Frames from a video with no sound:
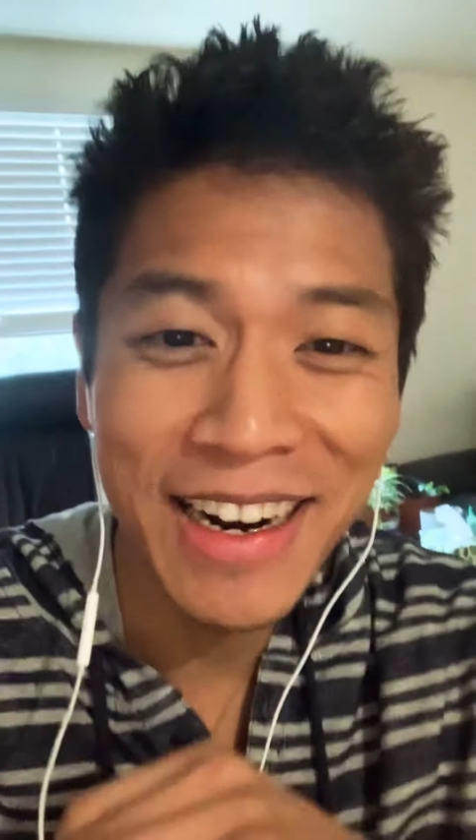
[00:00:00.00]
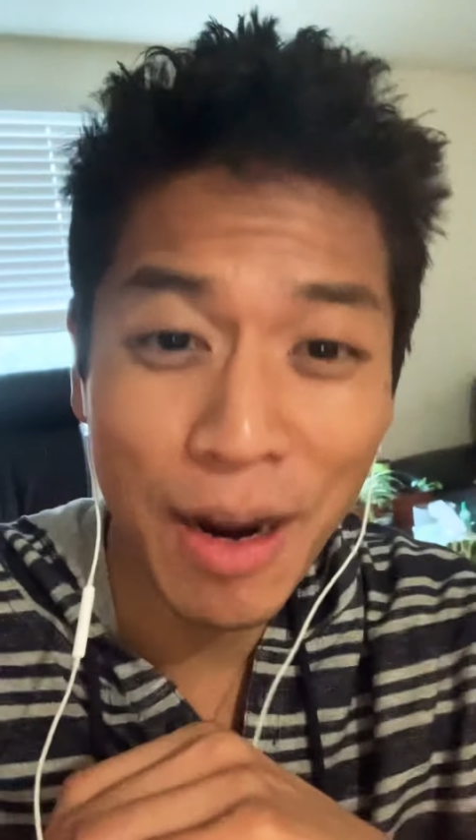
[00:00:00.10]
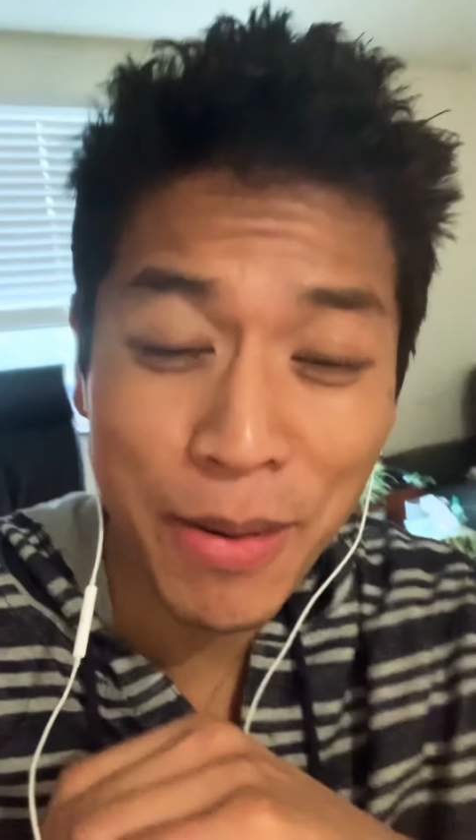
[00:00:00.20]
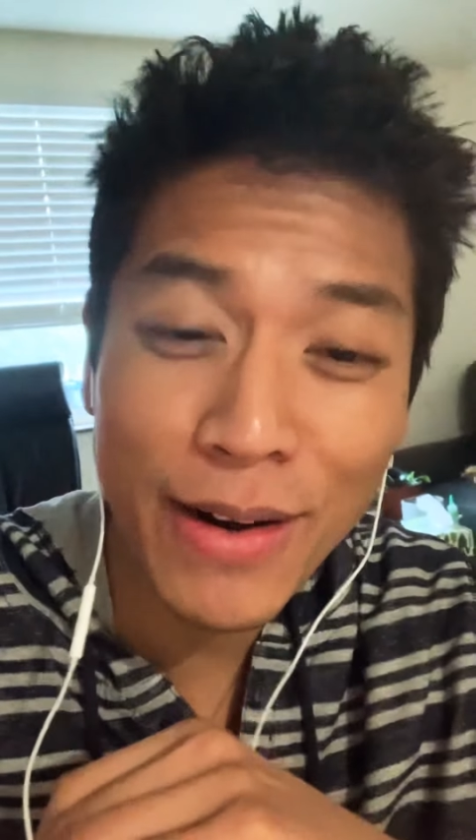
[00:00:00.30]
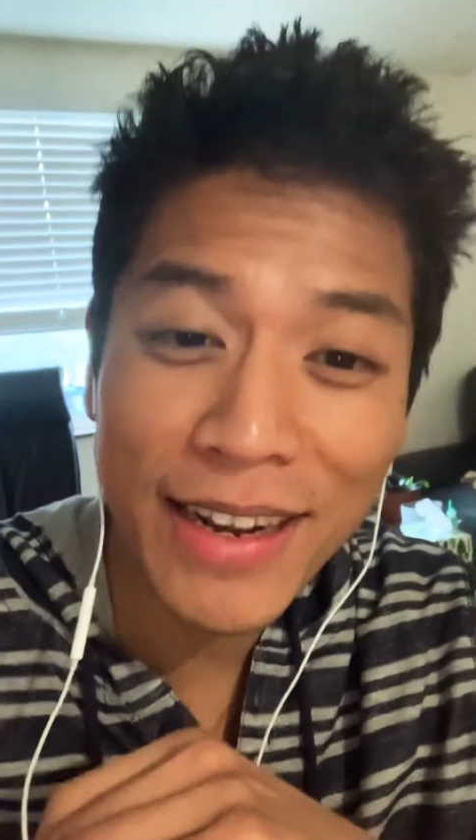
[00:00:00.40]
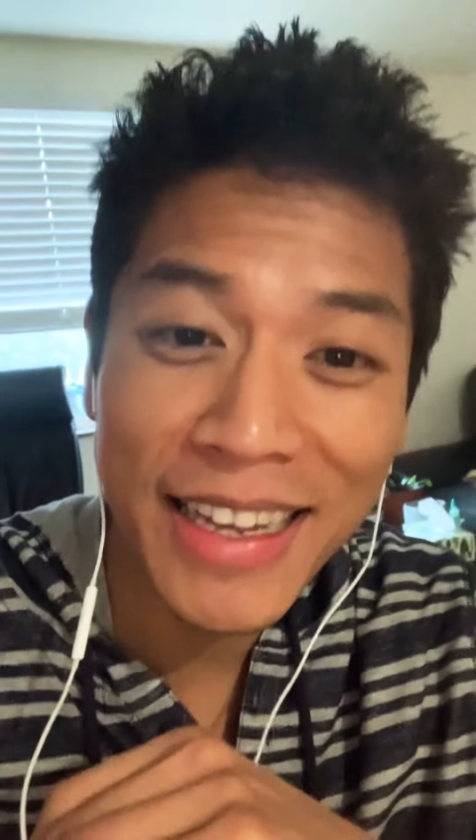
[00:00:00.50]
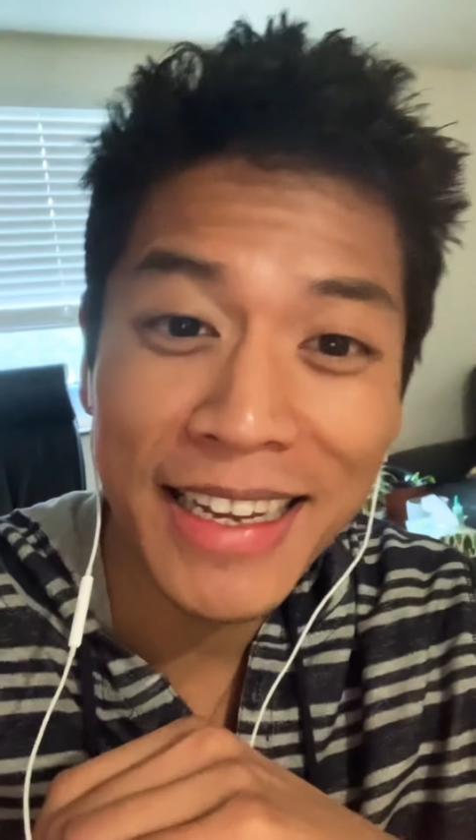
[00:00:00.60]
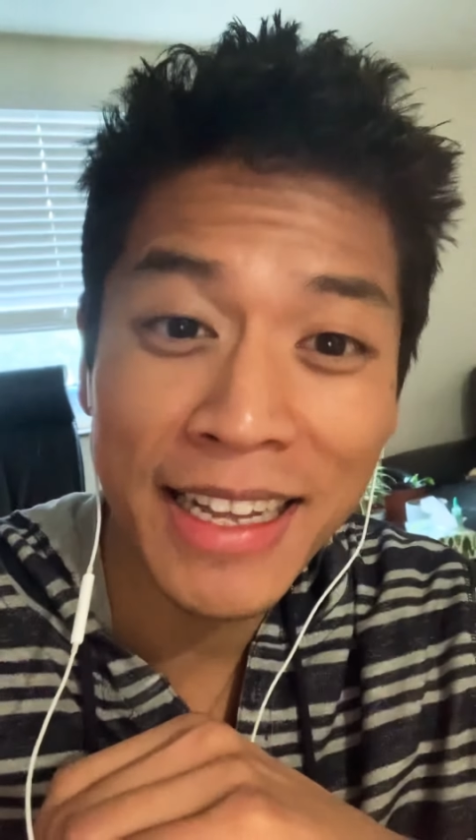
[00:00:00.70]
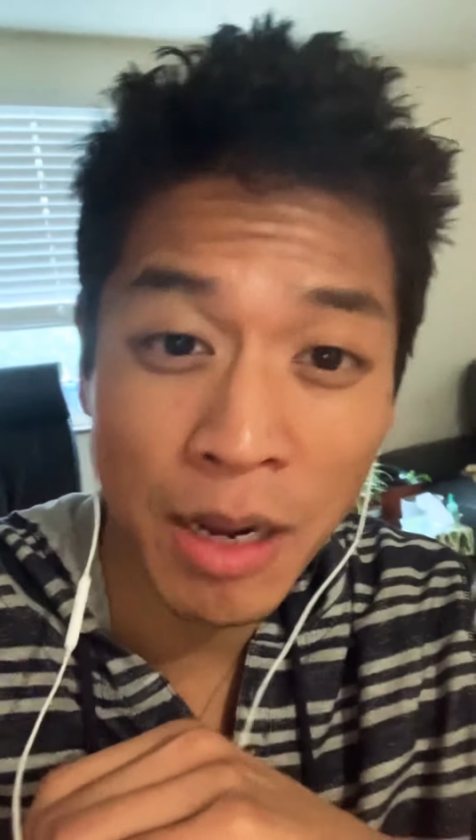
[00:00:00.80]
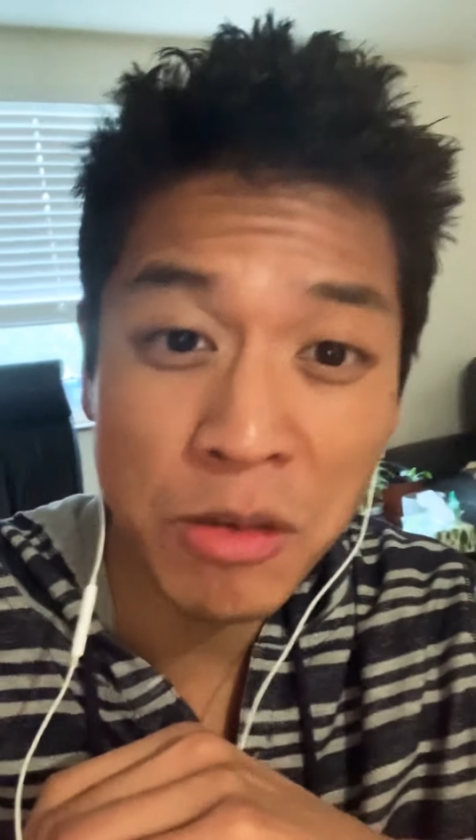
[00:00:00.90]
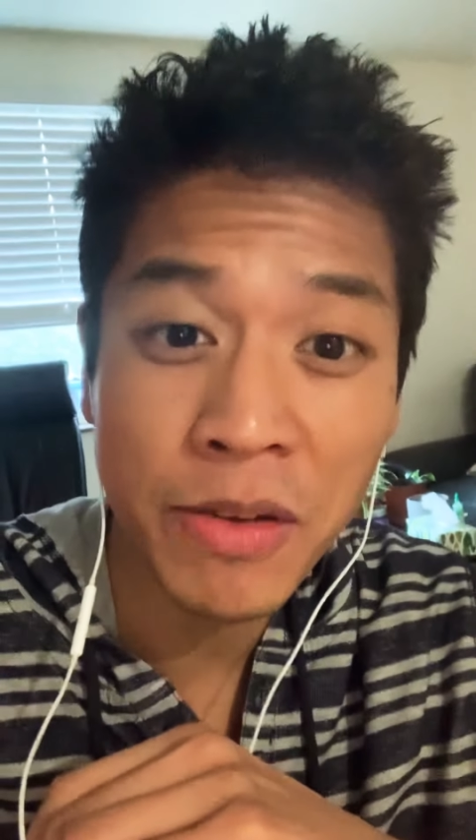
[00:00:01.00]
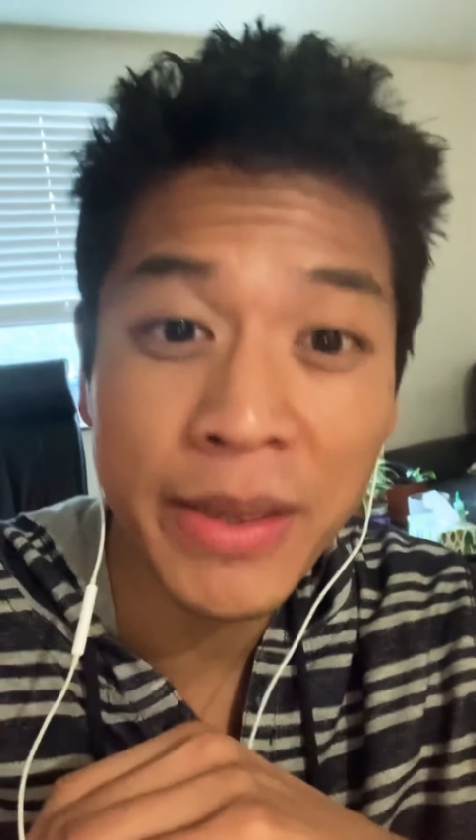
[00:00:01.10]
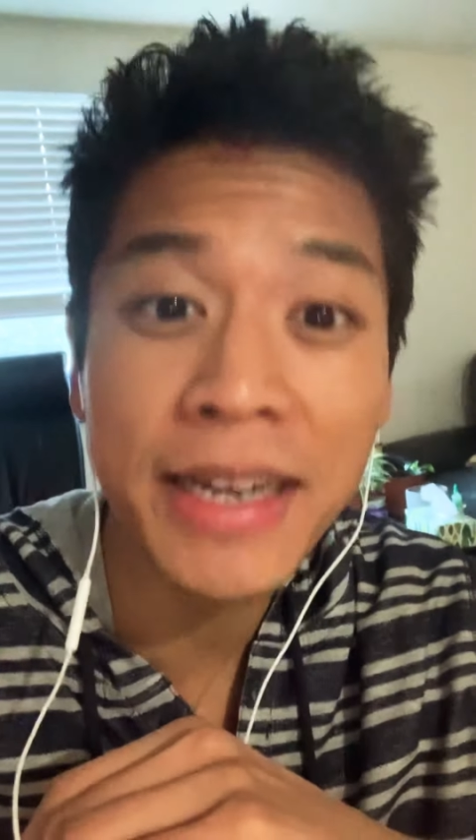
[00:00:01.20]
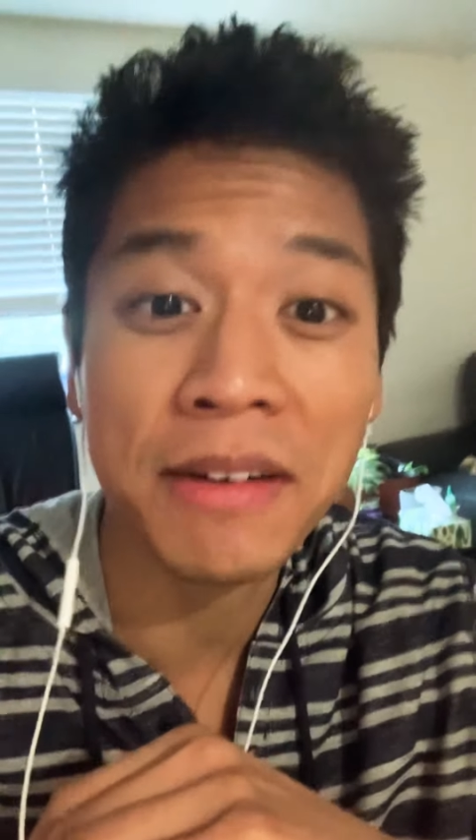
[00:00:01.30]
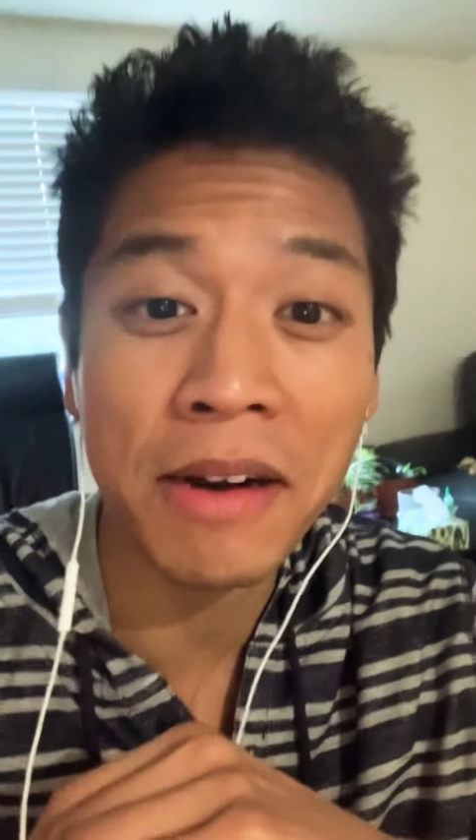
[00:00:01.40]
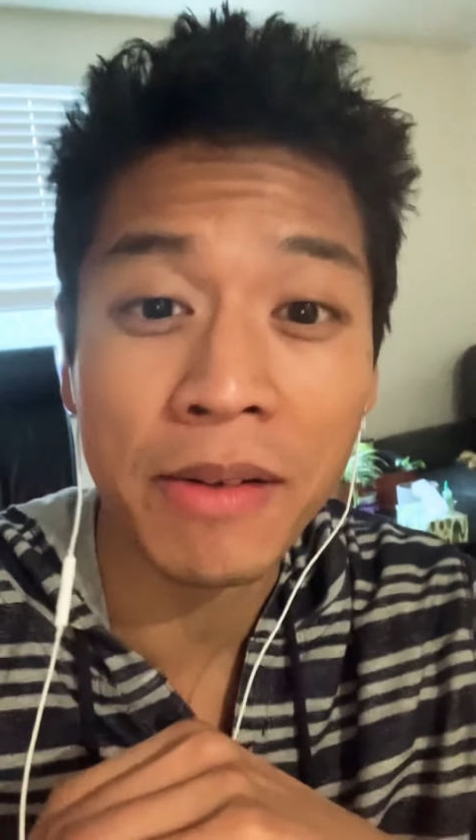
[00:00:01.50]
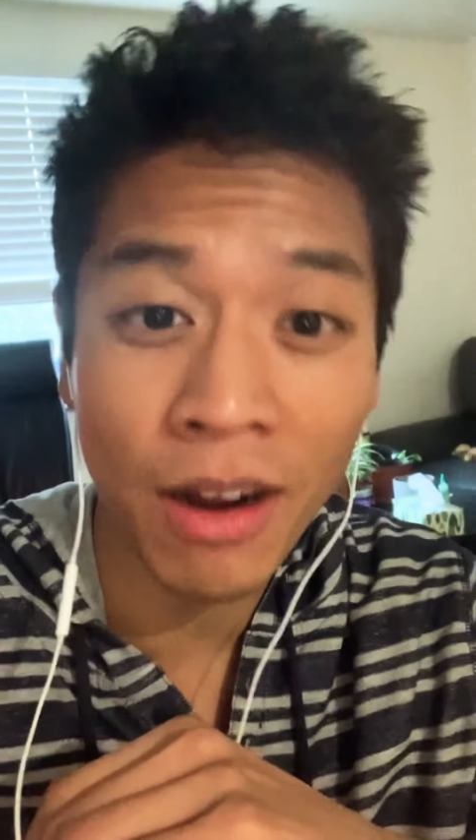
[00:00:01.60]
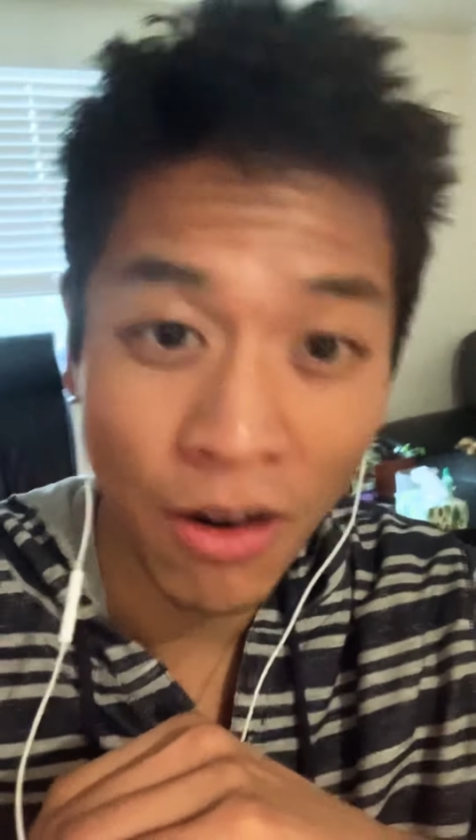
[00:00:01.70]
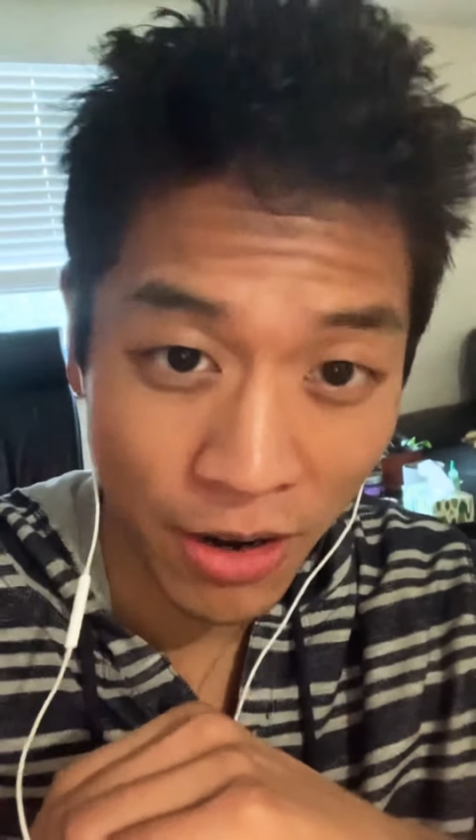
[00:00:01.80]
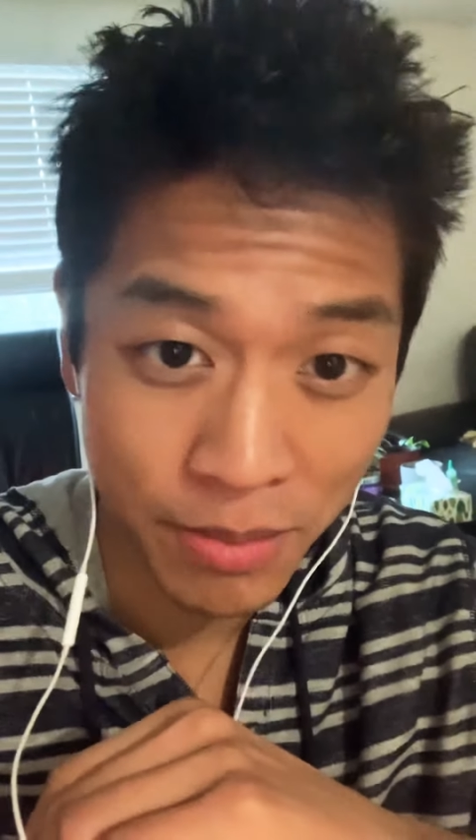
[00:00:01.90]
Apparently, it comes from eating a lot of
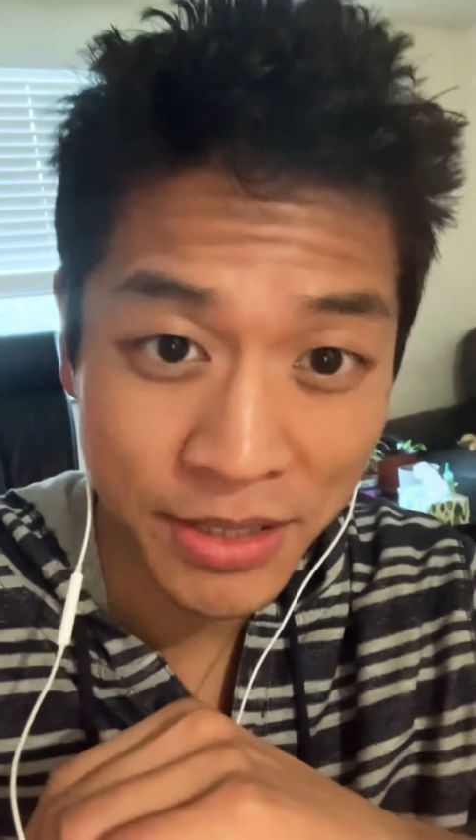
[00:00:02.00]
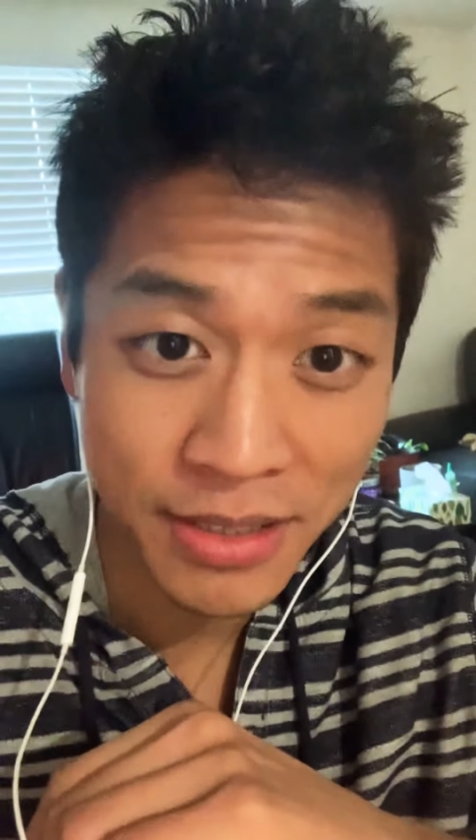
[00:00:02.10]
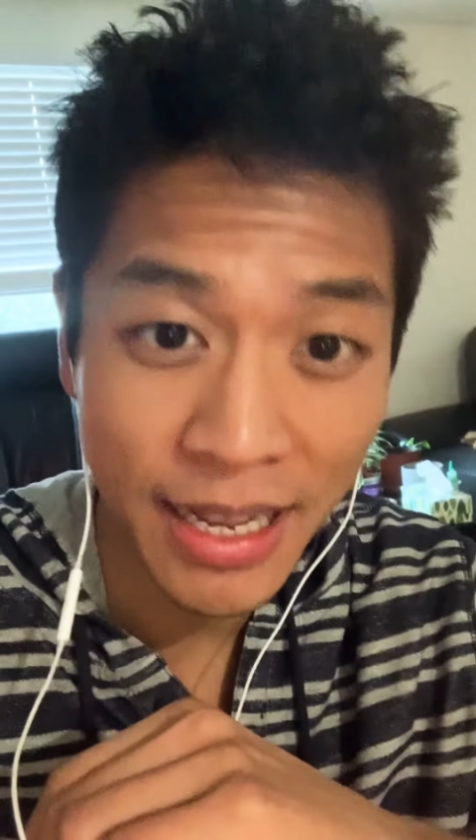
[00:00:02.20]
carbs.